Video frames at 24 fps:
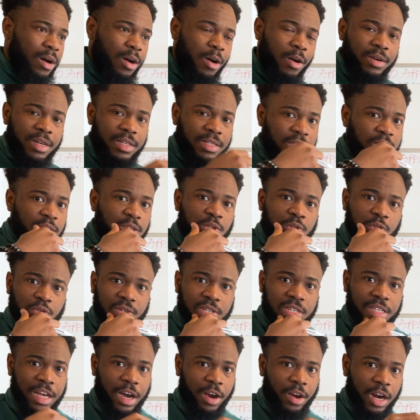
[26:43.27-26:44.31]
the things you
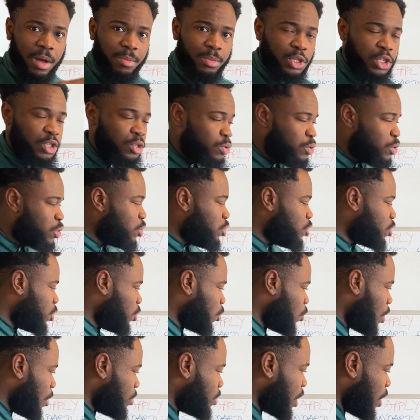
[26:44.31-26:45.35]
need are going to be shown to you on the
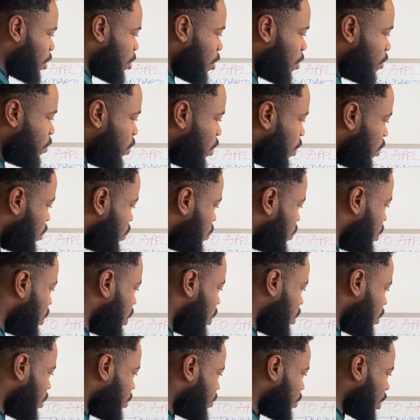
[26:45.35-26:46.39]
website gov.uk.
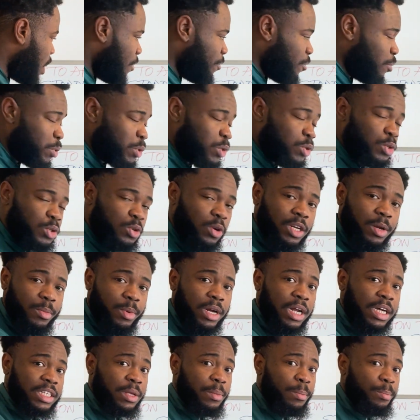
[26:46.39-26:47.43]
I've also talked about
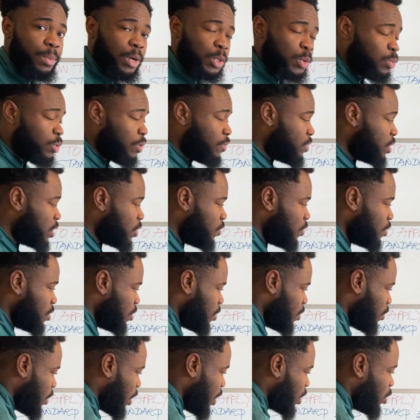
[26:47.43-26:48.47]
that in part 1 of this video,
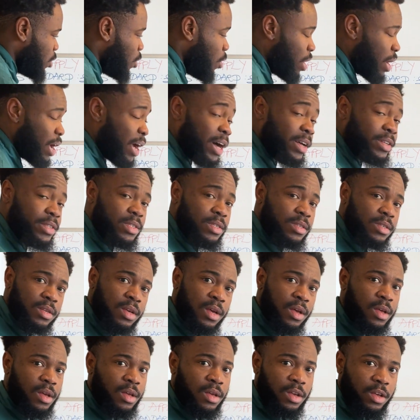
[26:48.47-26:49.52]
right? Your CAS,
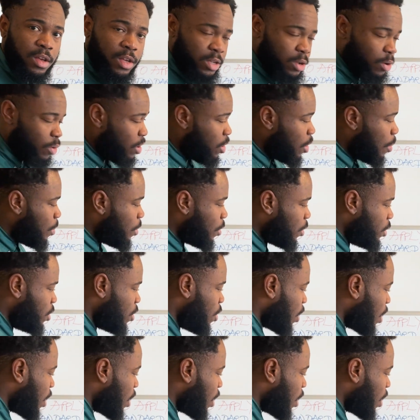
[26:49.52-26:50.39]
you're going to upload your